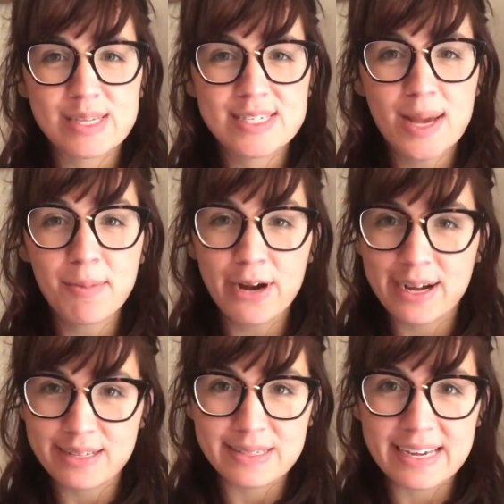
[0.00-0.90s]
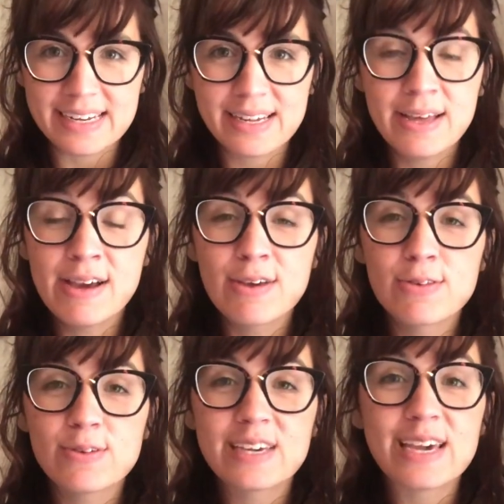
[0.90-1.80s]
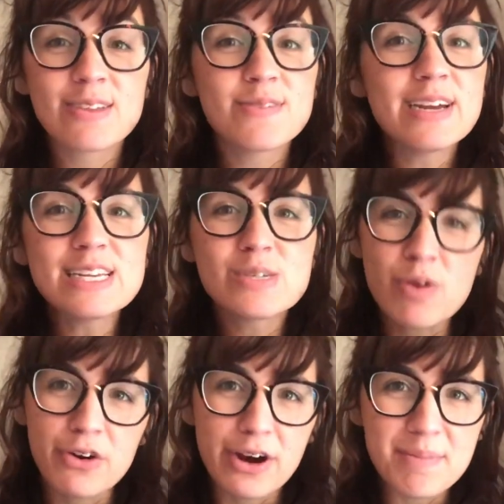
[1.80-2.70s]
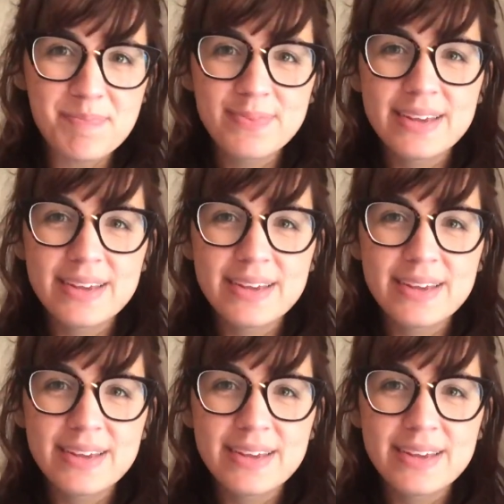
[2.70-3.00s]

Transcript: this summer at Glenn through the Candler Advantage program.